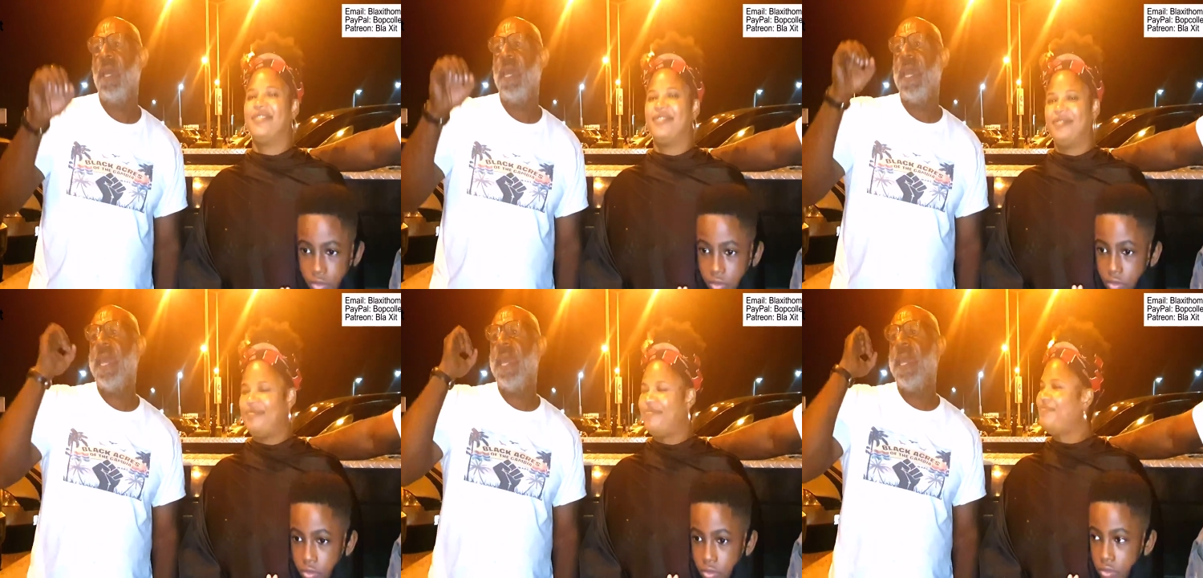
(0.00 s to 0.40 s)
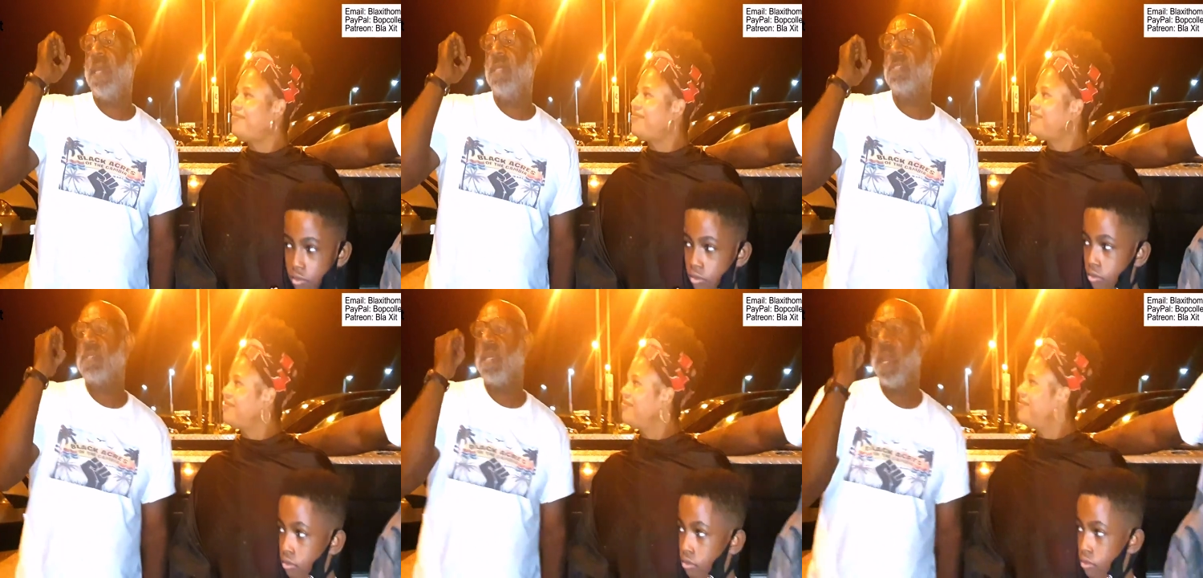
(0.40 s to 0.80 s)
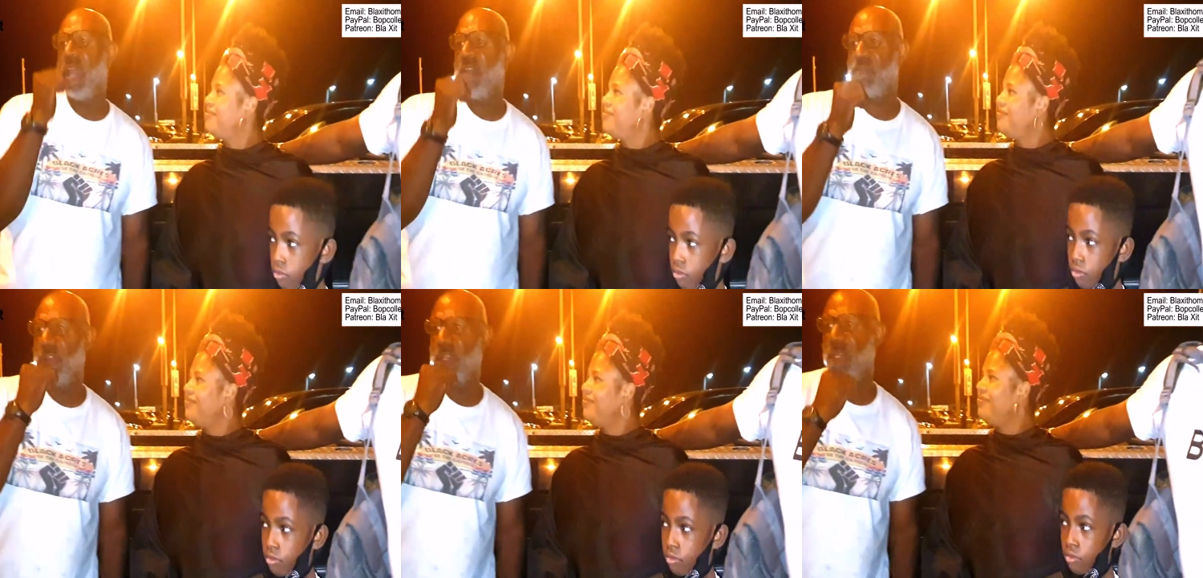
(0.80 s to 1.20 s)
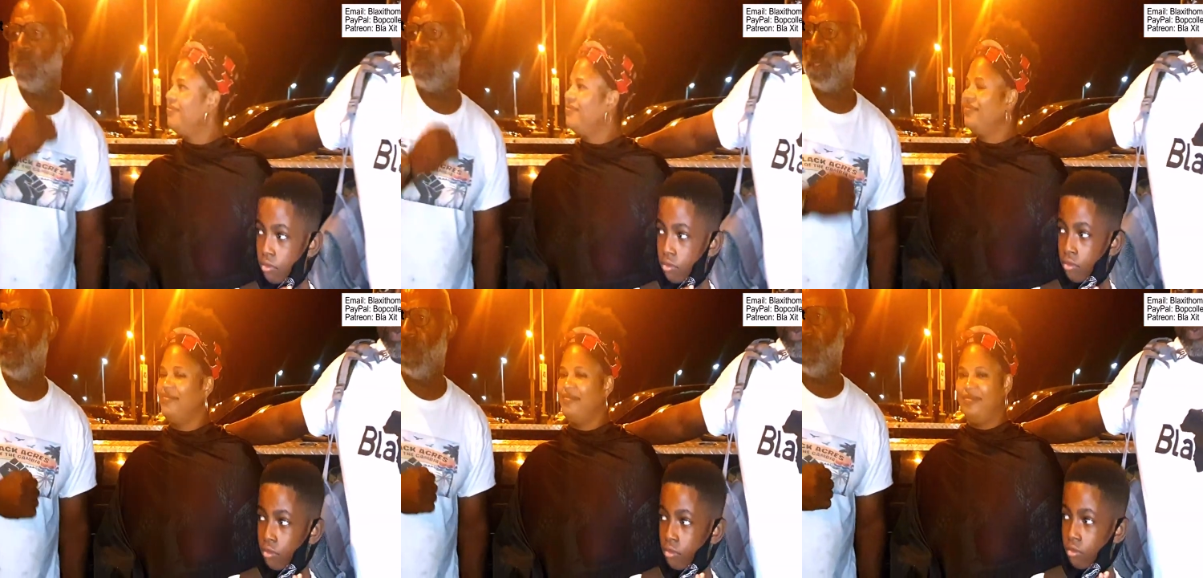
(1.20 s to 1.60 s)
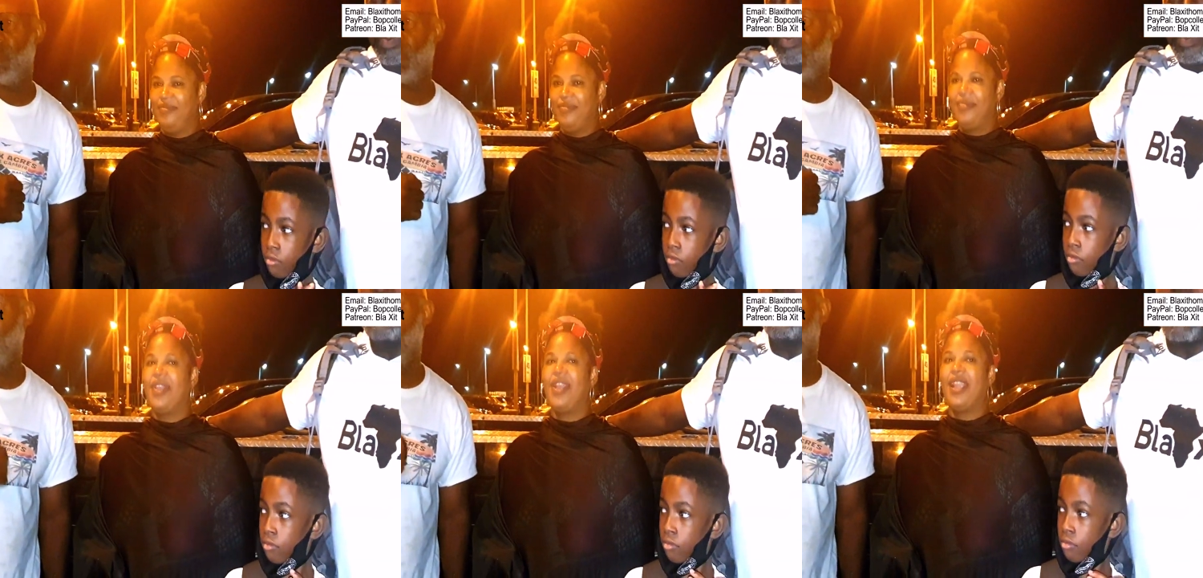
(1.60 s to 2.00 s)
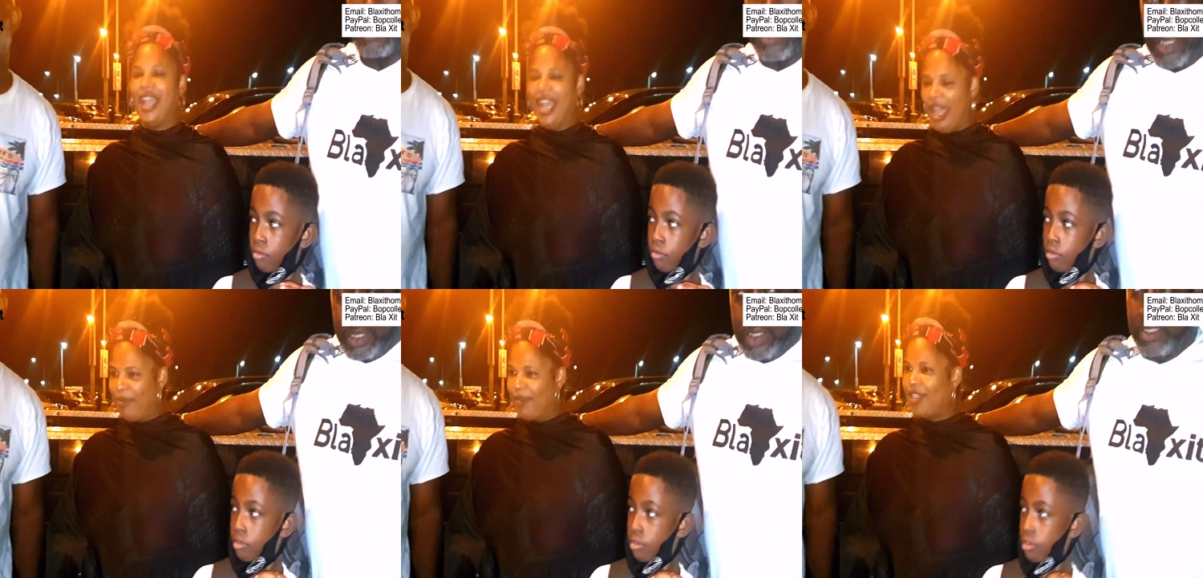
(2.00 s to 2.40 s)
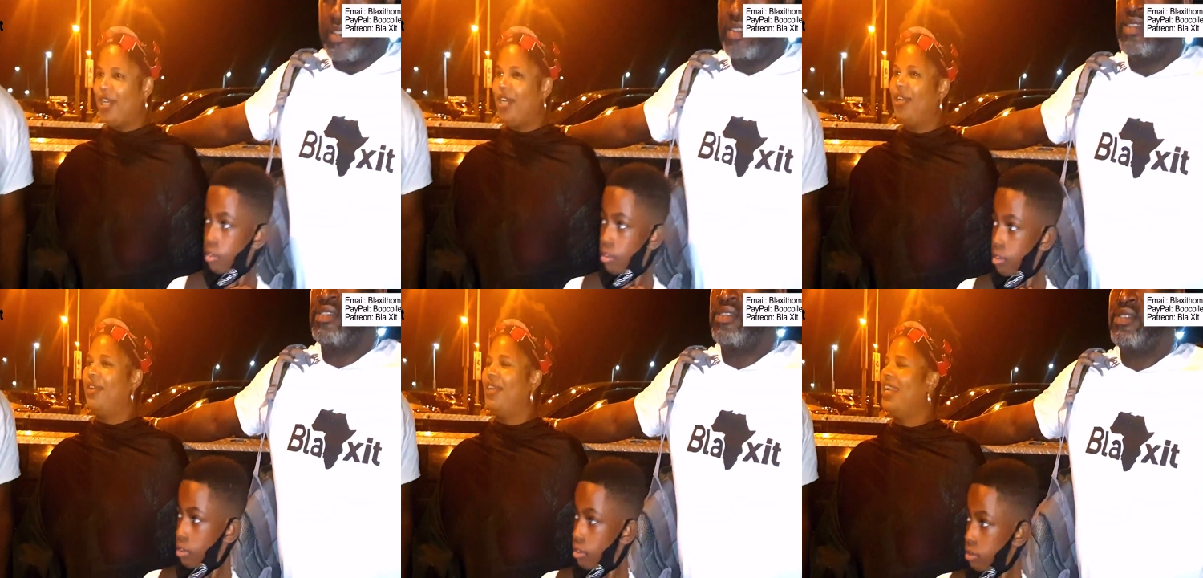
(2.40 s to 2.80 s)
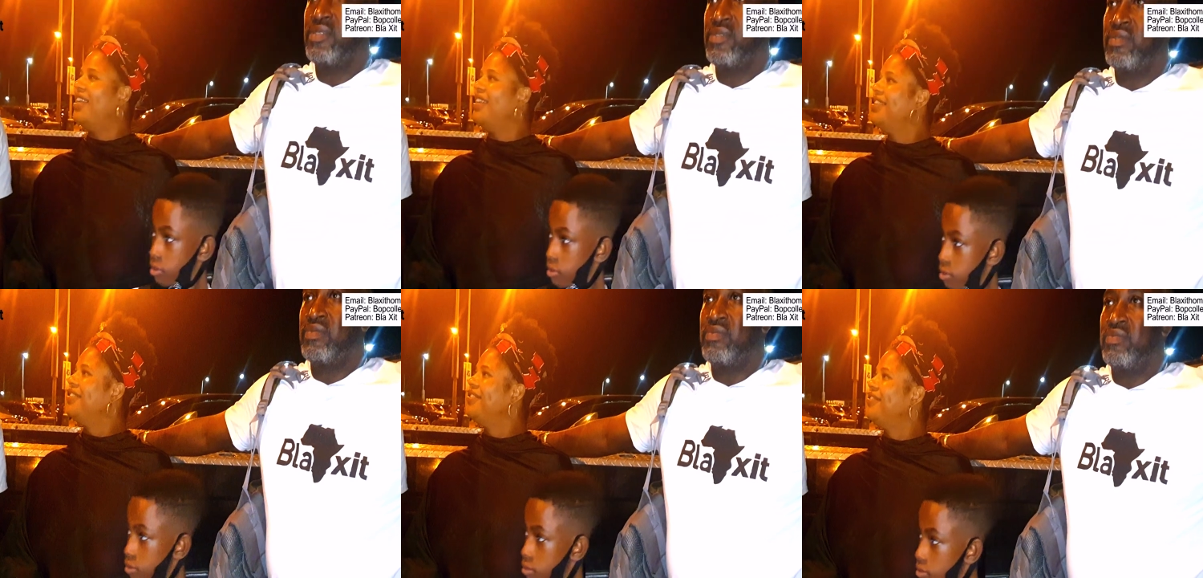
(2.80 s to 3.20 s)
Speaker 1: as African people, yes. people Absolutely. of African